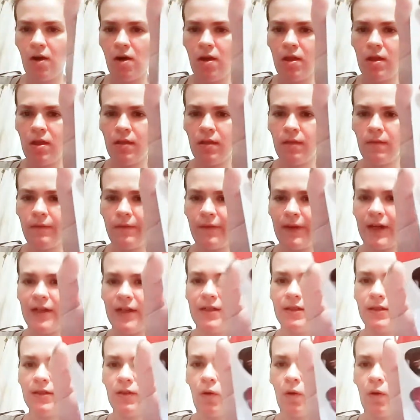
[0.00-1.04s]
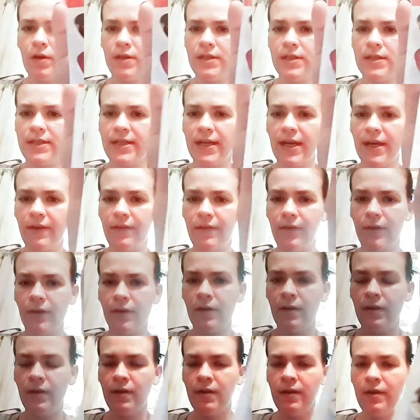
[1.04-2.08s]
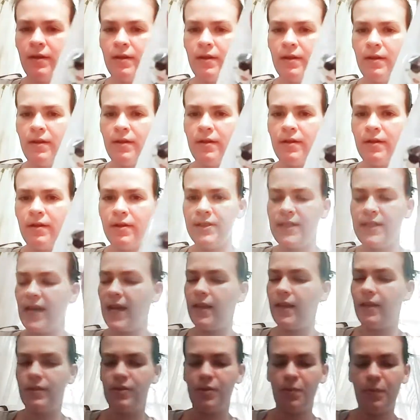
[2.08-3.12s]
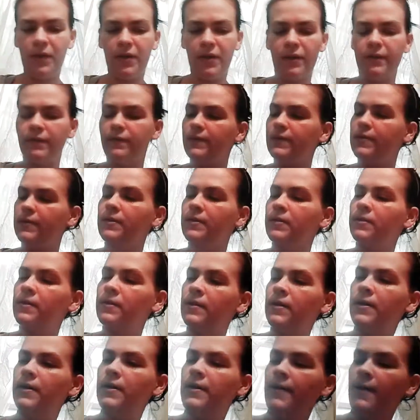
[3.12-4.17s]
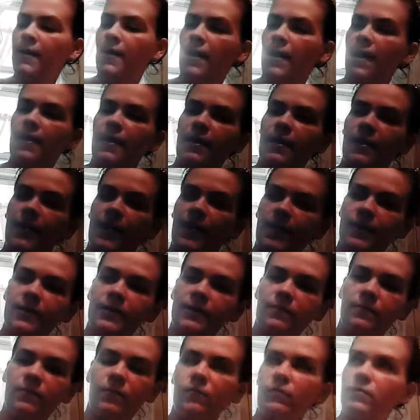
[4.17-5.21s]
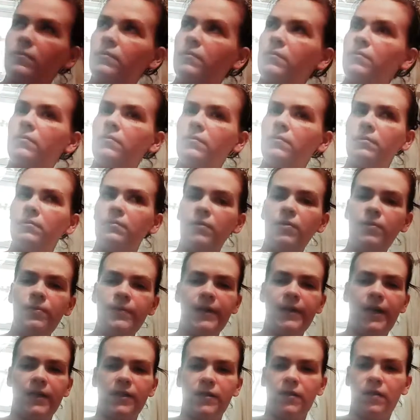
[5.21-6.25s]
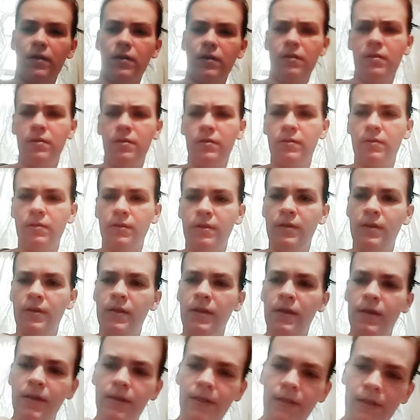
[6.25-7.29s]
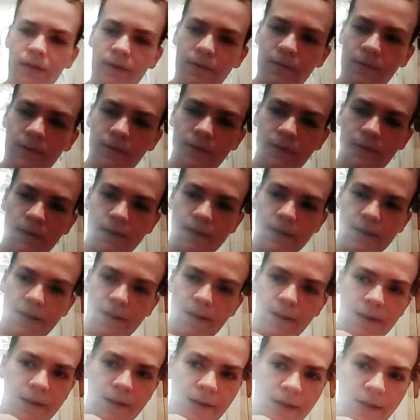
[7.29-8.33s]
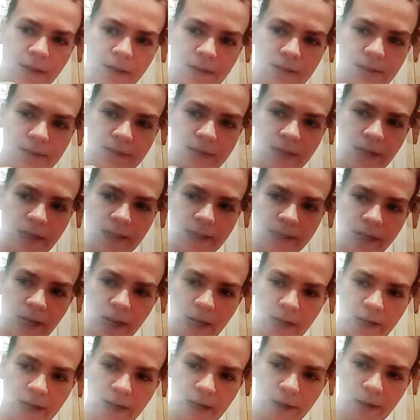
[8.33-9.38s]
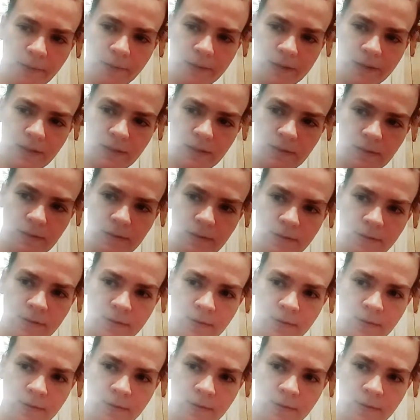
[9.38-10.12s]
All right, Lord and Savior, Taylor Swift. And then here's, ooh, got dark. Let's see. And here's the nineteen eighty-nine one.